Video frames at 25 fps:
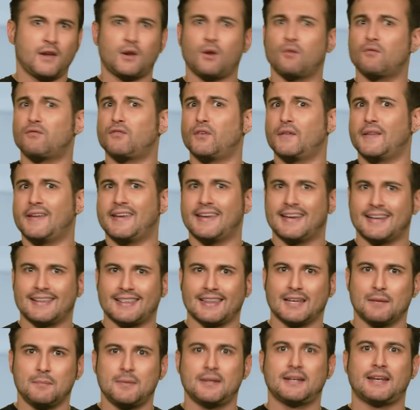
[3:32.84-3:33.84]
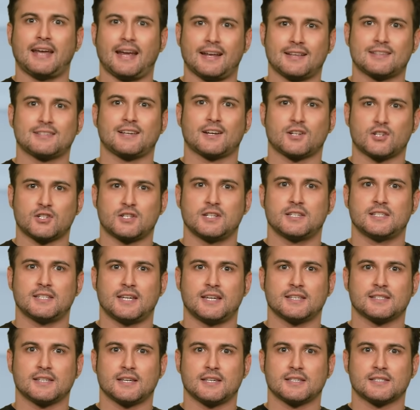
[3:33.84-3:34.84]
They don't fully eliminate such
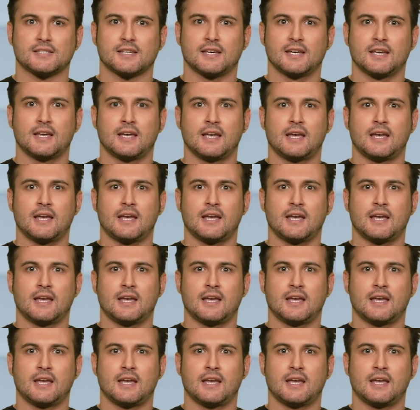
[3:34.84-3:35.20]
diseases.